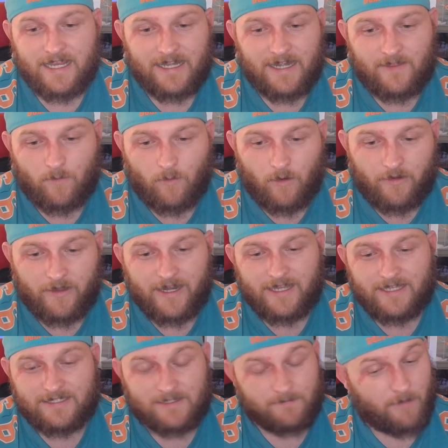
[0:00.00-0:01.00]
Now, the
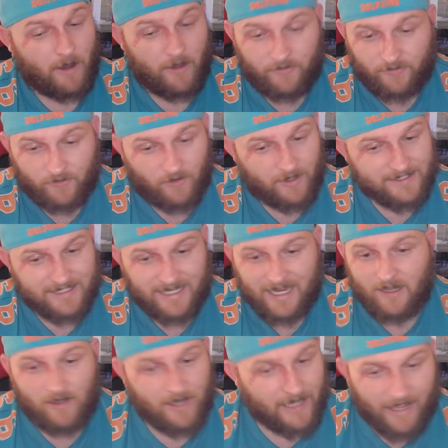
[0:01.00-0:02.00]
Warriors, both sides
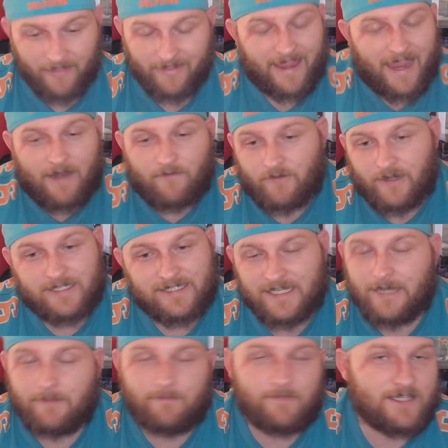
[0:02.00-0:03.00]
again, like I think every
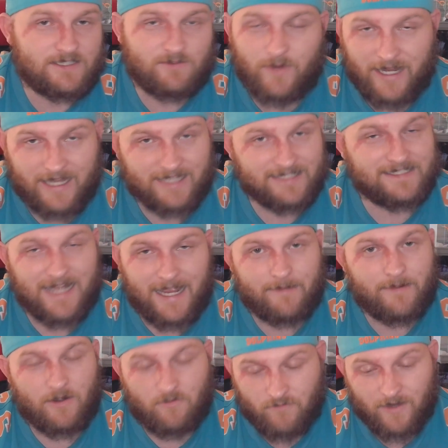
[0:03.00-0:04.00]
team this week has
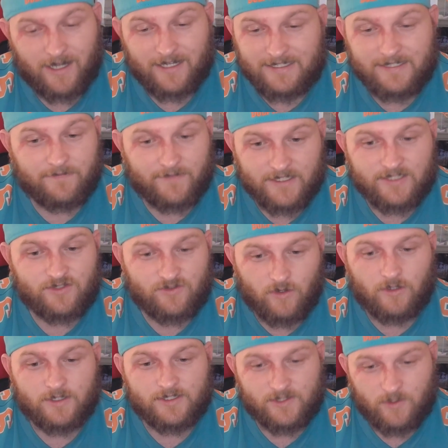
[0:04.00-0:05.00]
named a relatively
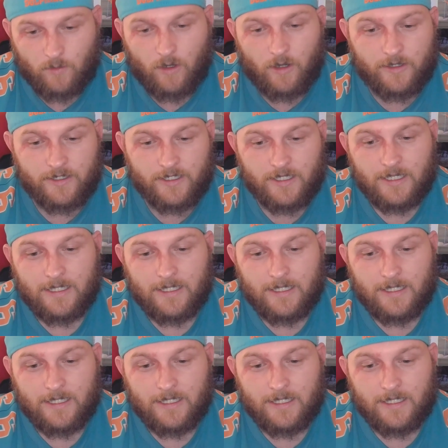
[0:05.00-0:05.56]
strong squad.